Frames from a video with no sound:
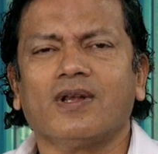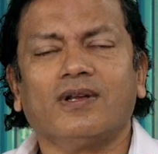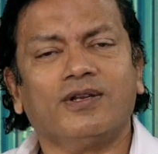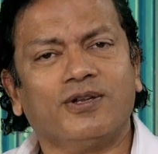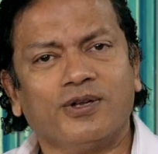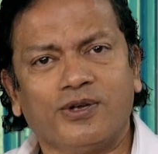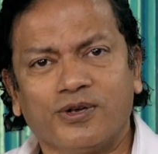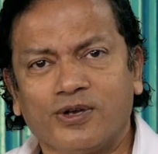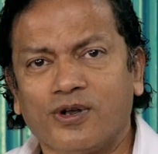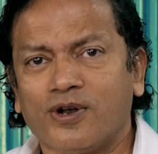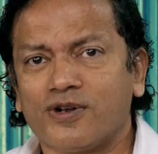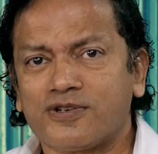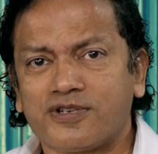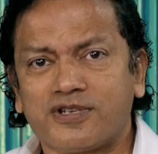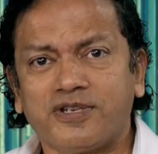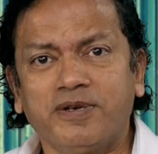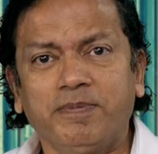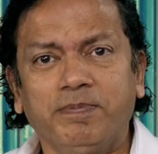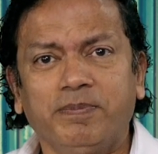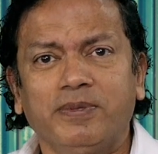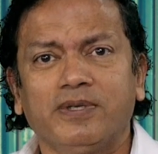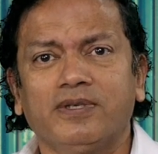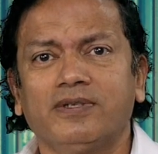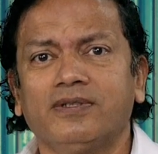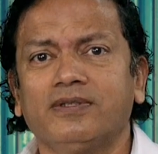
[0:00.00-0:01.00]
Do you
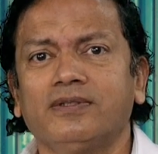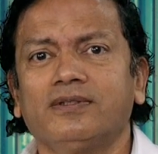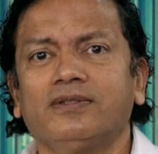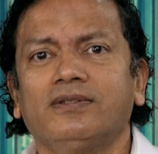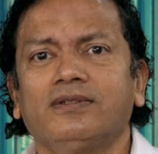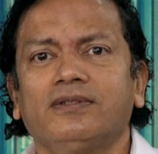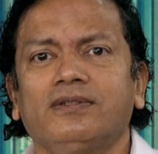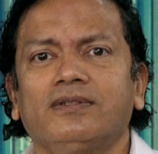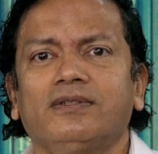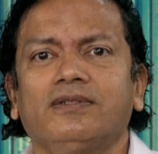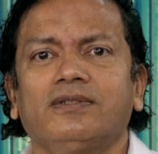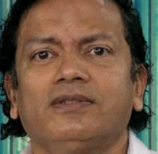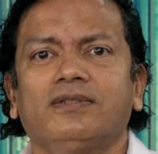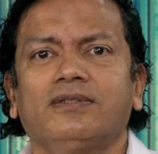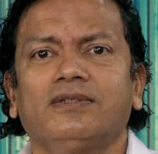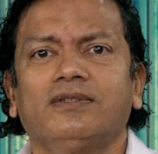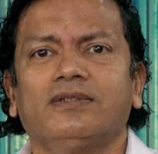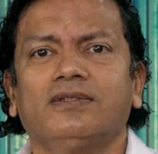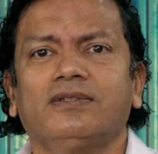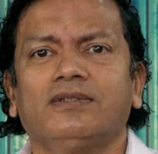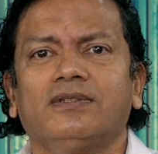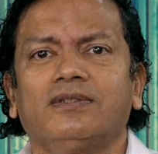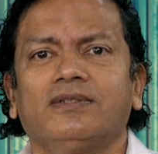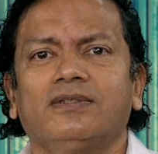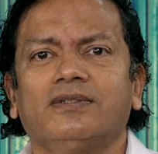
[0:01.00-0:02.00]
gossip?
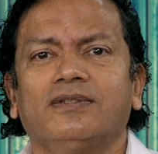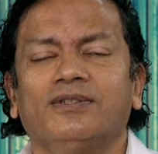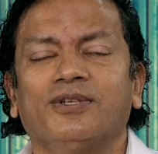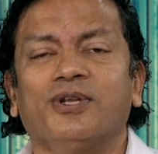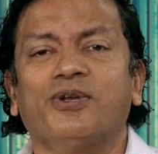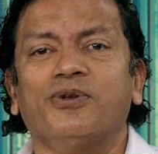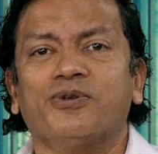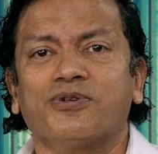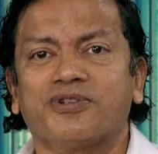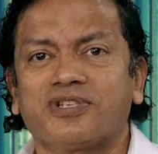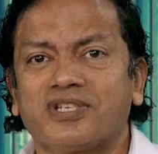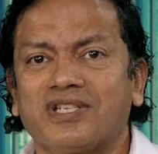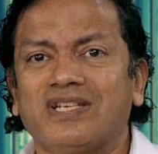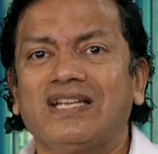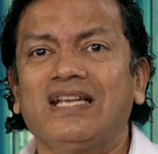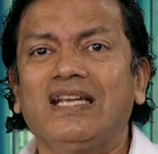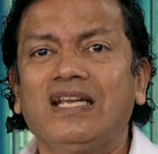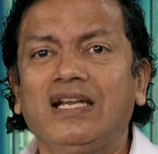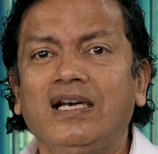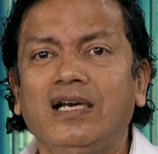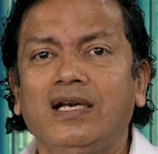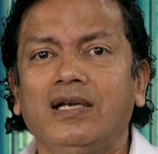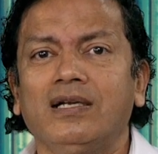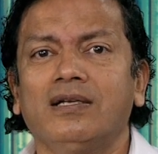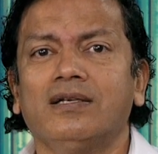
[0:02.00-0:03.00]
Do you
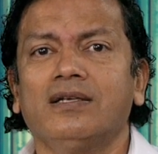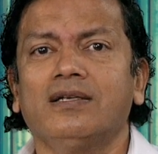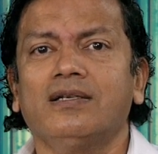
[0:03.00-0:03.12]
steal?